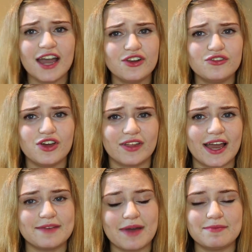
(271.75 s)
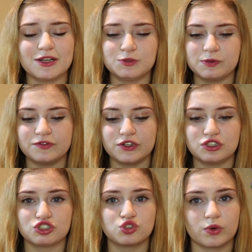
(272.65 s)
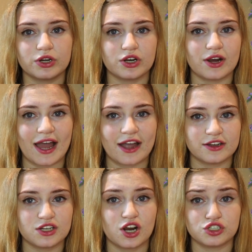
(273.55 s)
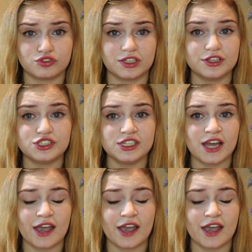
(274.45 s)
I don't know, like I, I much preferred the shorter ACOTAR trilogy.